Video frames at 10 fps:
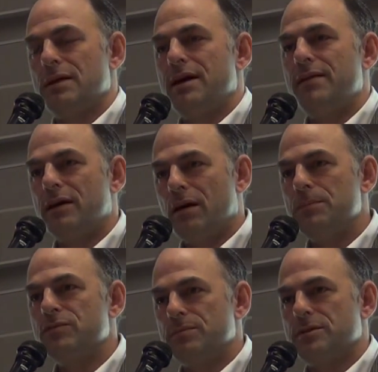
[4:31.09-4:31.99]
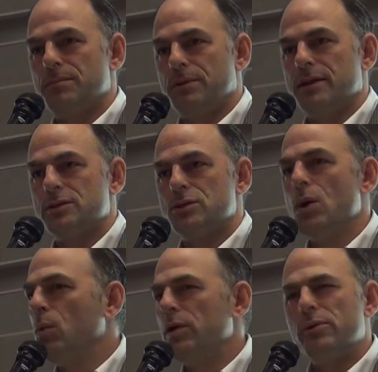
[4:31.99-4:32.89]
And that comes from
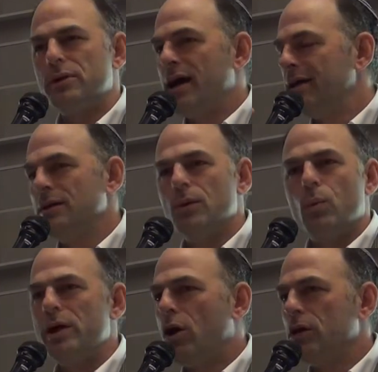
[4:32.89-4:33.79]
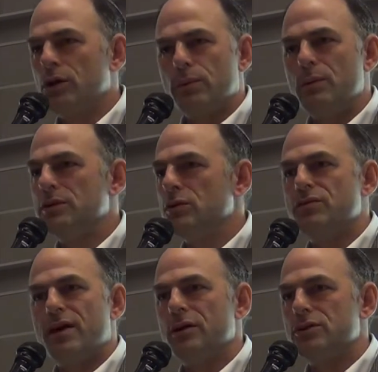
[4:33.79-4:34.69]
someplace. Whether or not we all agree with those
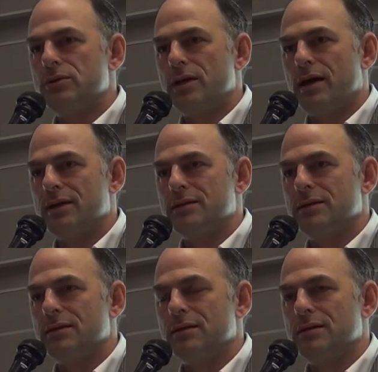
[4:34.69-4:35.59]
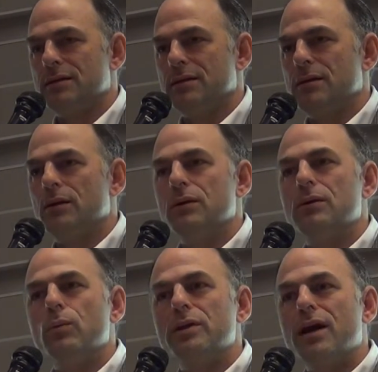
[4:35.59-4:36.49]
values or not,
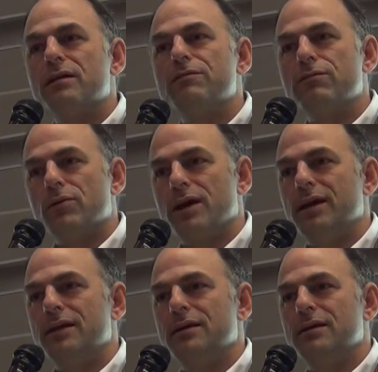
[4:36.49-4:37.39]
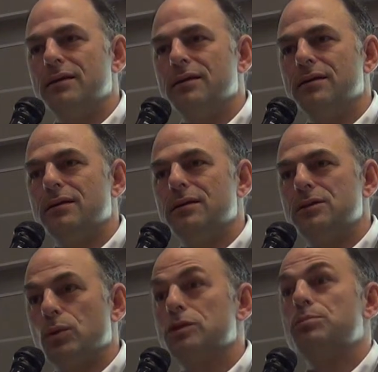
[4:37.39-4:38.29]
we're not afraid
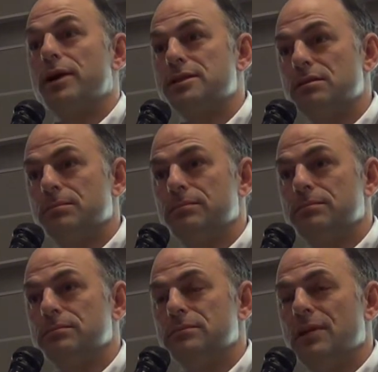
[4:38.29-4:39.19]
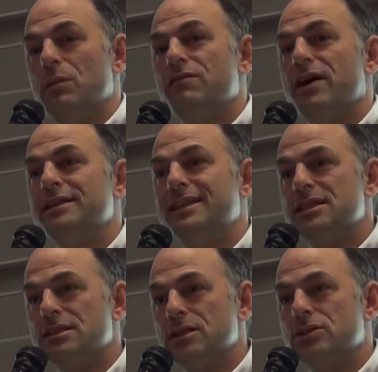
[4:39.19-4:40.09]
to express them. And we find it
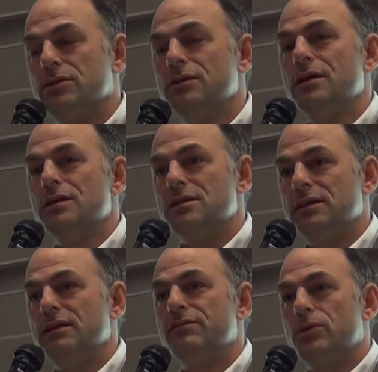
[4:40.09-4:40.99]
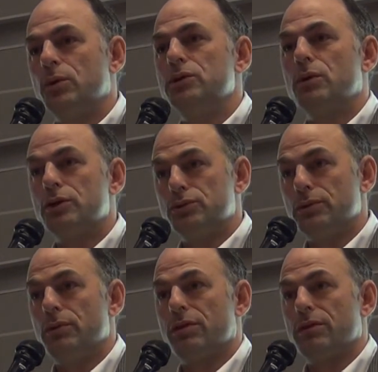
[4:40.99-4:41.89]
essential to live according to our
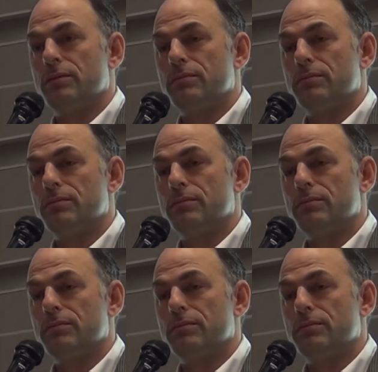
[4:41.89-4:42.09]
truth.